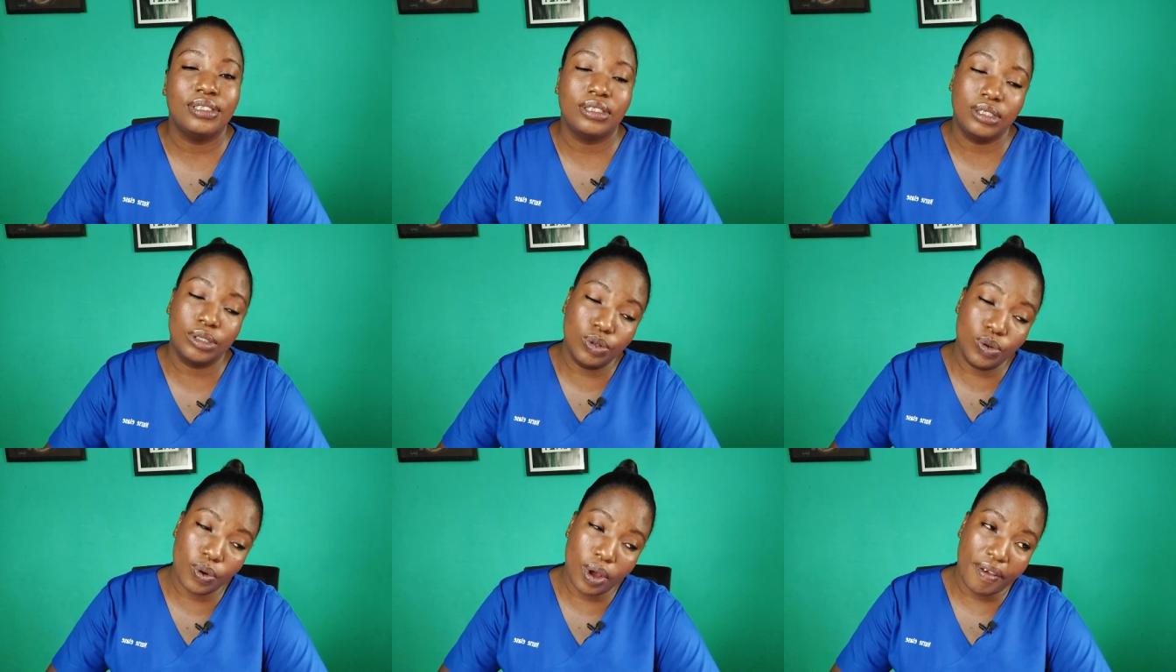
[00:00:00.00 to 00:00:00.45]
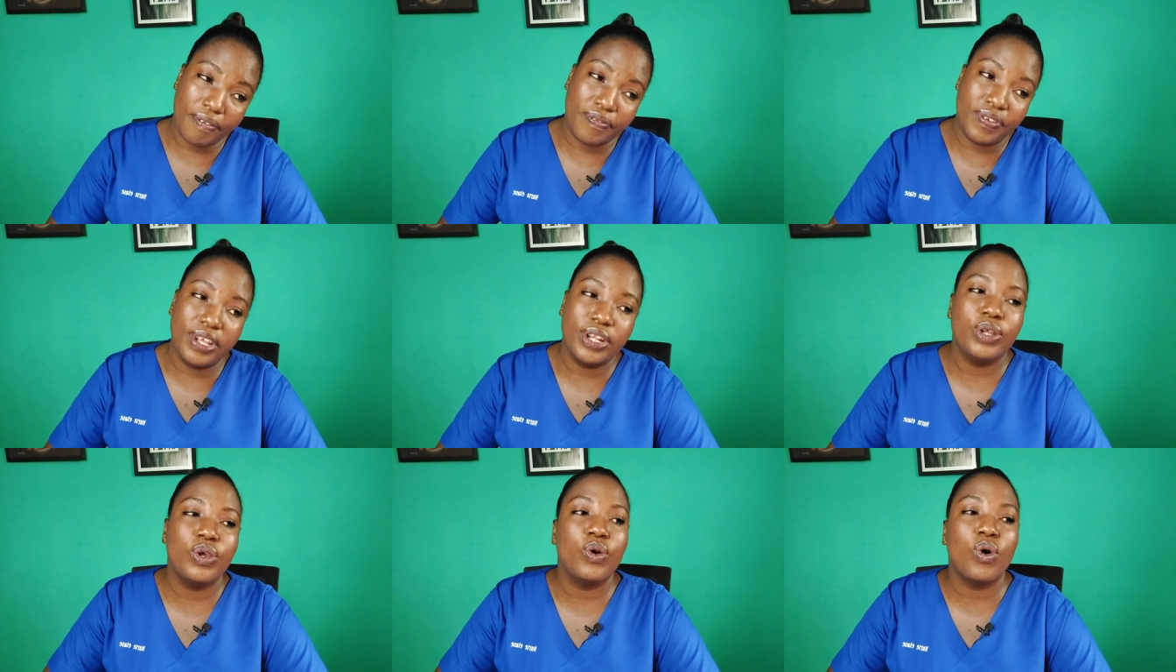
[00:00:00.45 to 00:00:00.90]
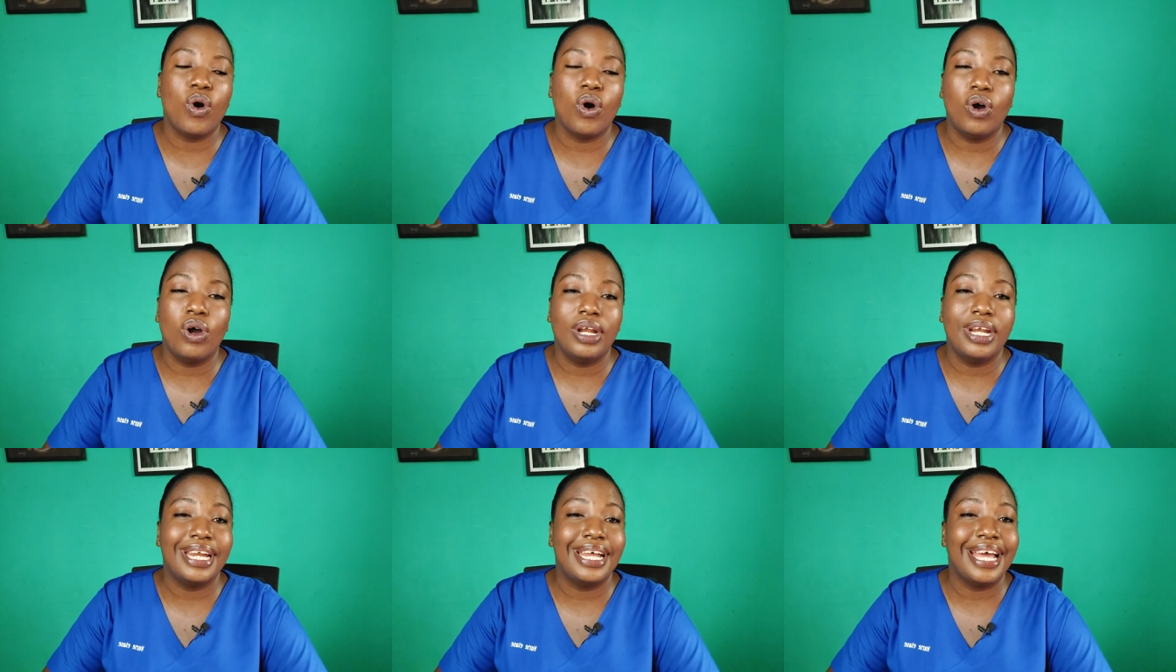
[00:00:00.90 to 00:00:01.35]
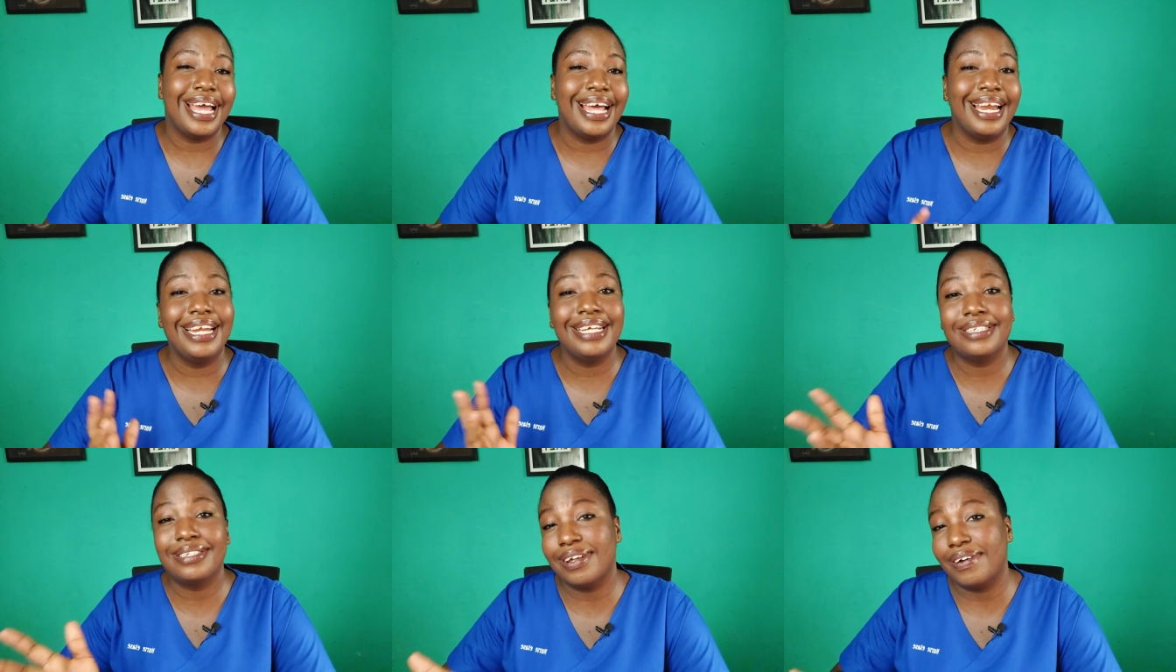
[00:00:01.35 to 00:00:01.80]
do a video on a
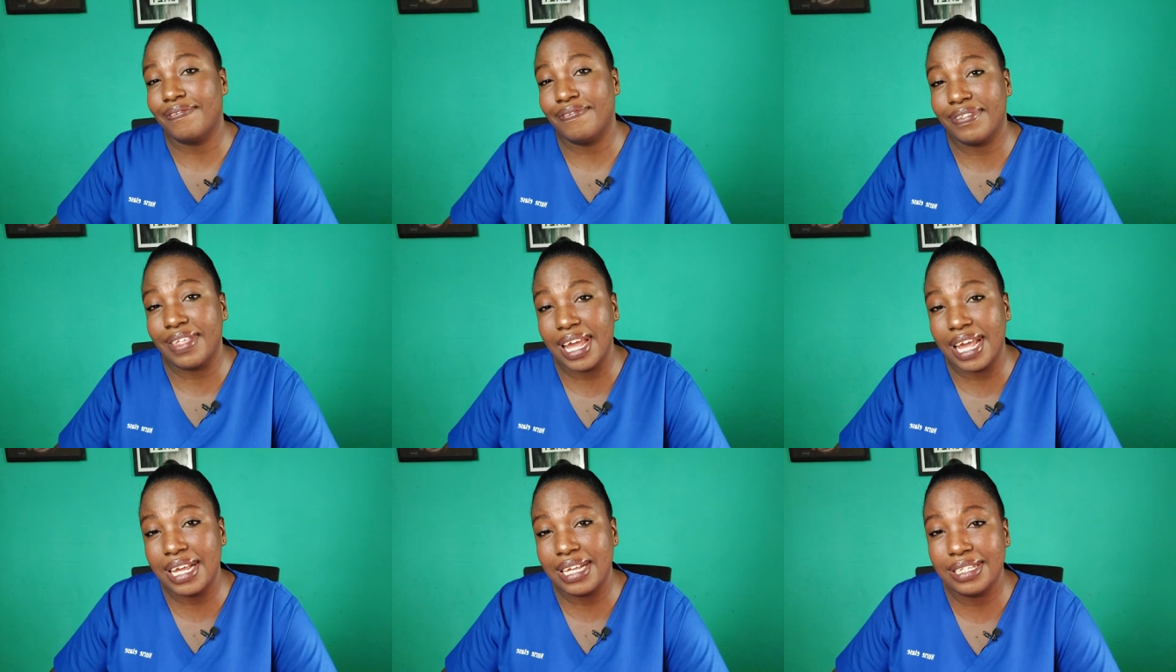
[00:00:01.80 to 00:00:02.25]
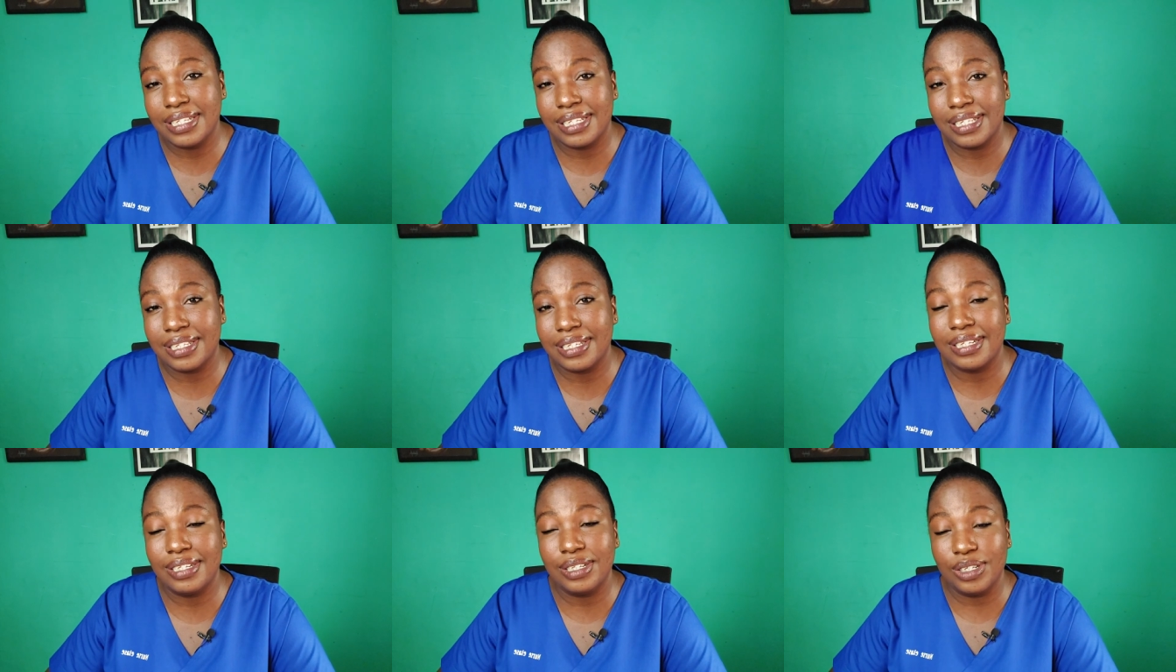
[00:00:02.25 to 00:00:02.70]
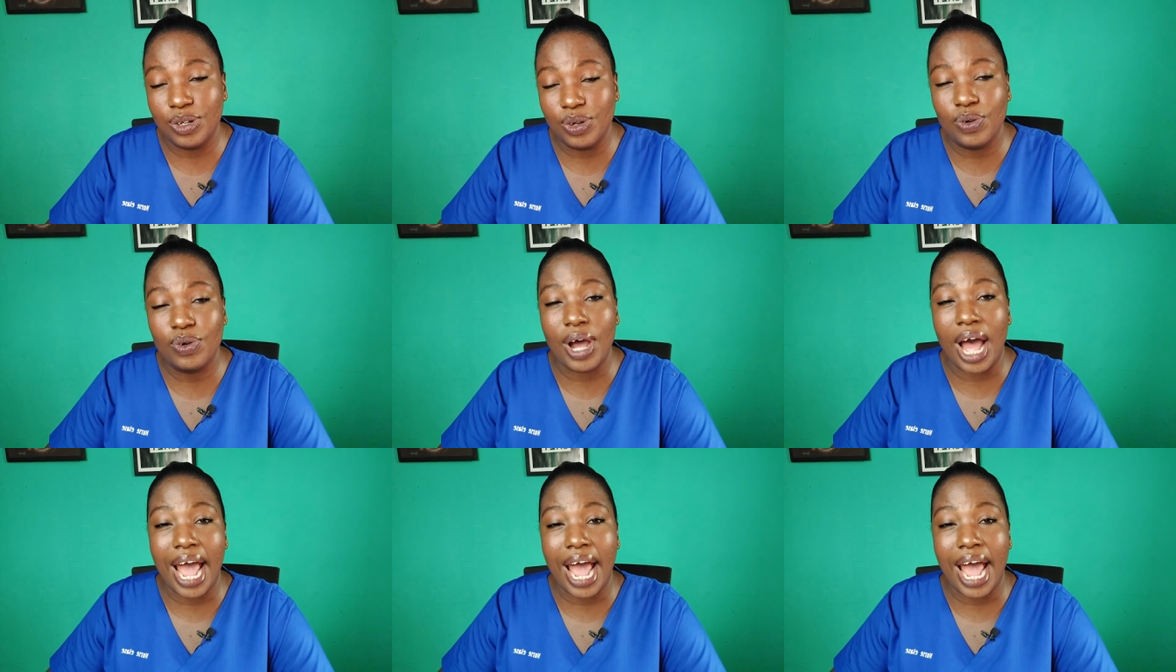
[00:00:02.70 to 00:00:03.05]
list of things, you know,